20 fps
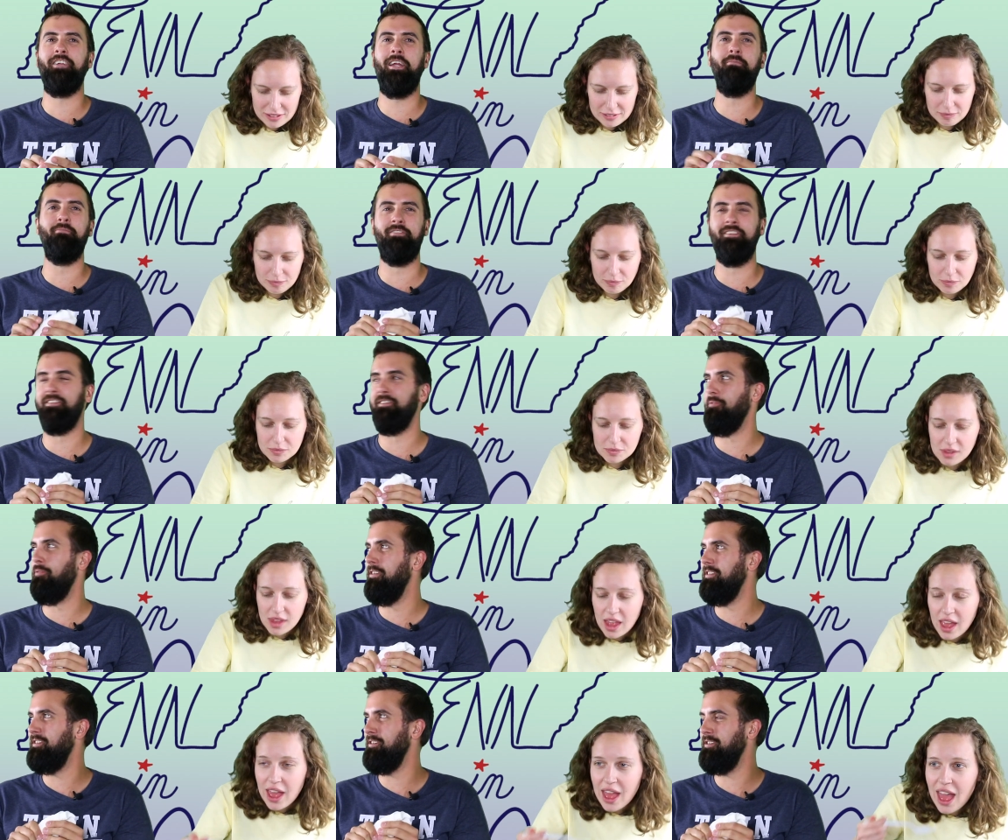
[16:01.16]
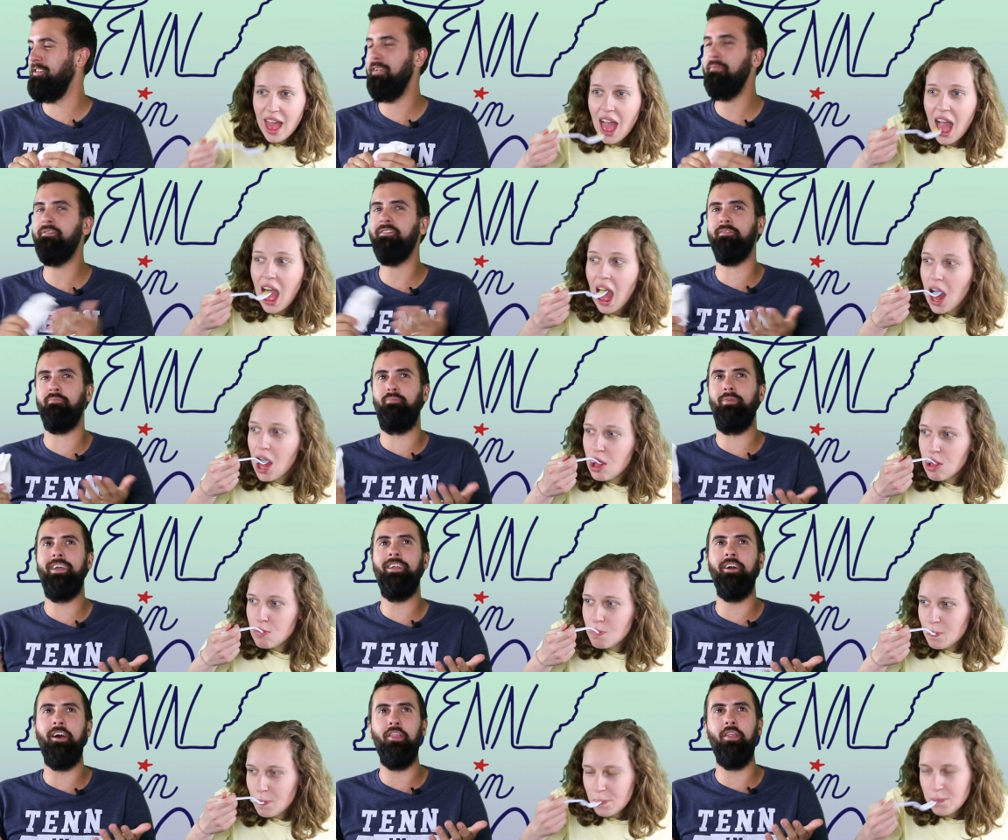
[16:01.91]
Speaker 1: James doesn't want to. James has
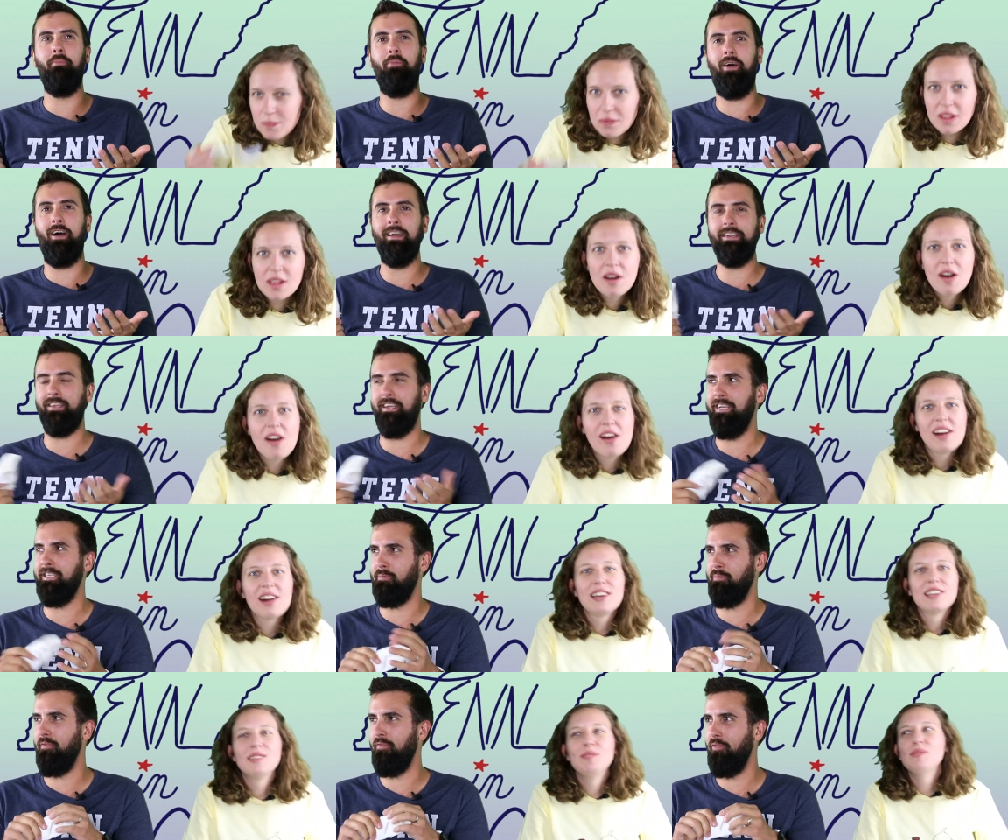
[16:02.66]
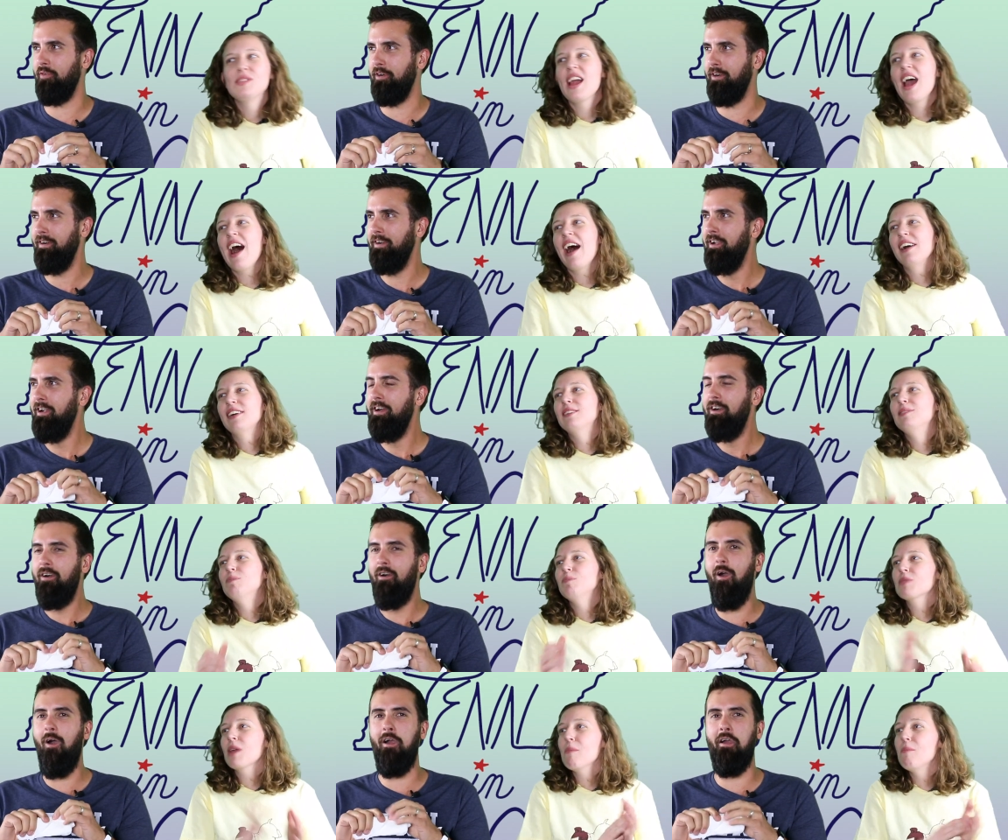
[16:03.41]
been on the podcast before.
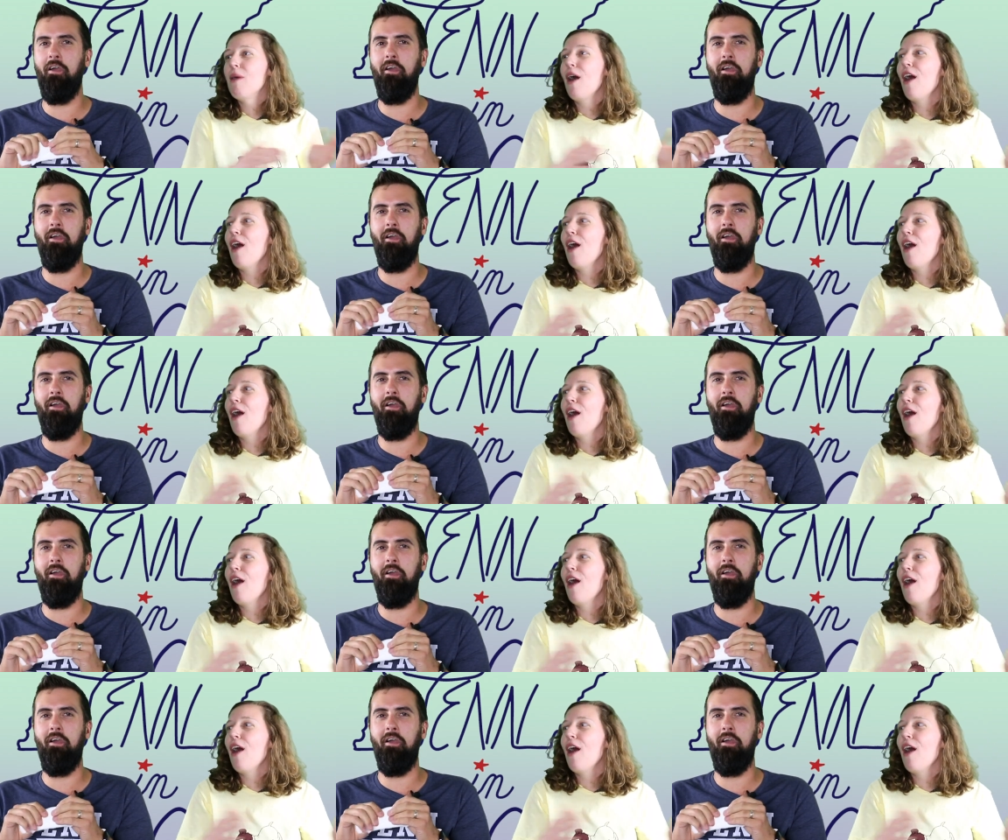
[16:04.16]
Yeah,